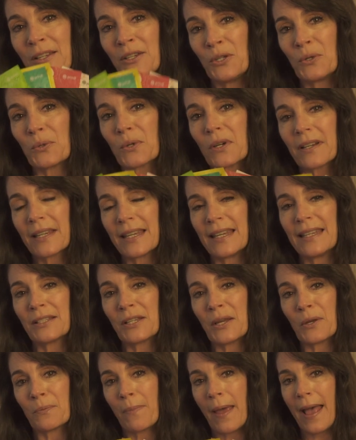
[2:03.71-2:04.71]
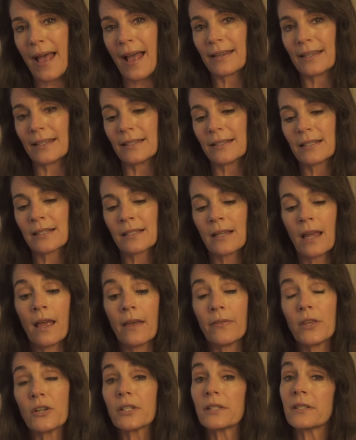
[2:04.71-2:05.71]
your ketone packets,
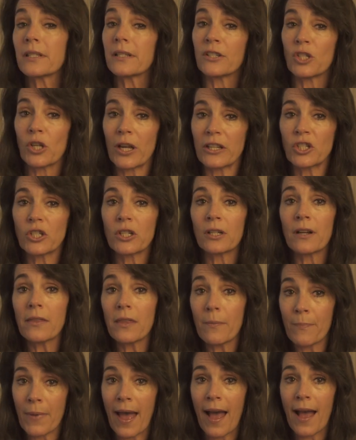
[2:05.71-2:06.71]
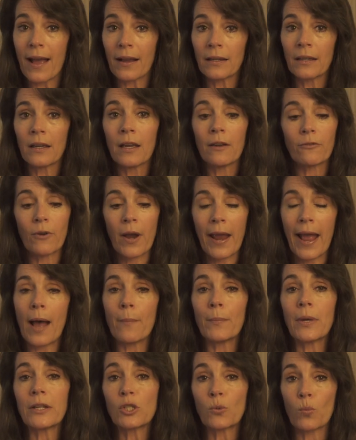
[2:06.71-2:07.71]
there's a suggestion on the back for
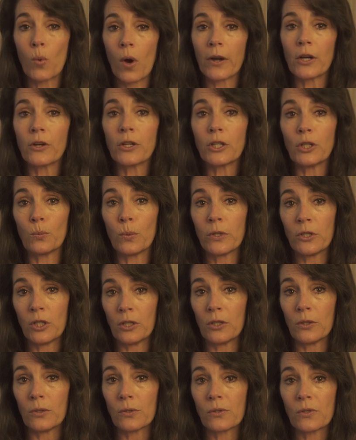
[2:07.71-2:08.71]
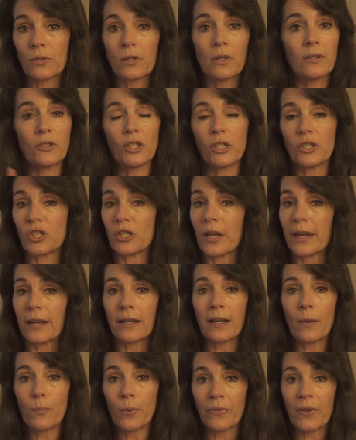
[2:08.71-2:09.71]
how much water you would use. Just shake
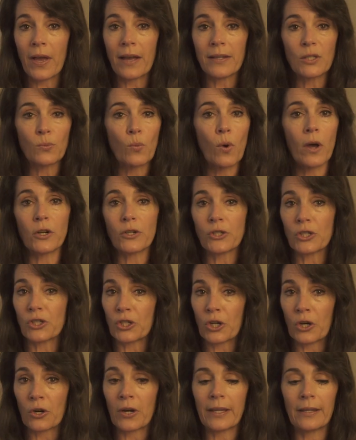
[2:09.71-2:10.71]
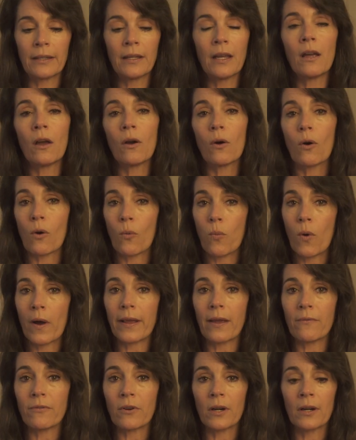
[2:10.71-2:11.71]
it up with ice water, stir it, or
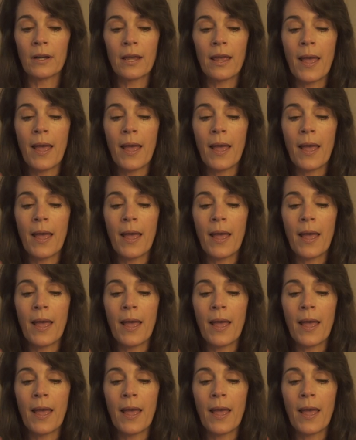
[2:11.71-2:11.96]
whatever.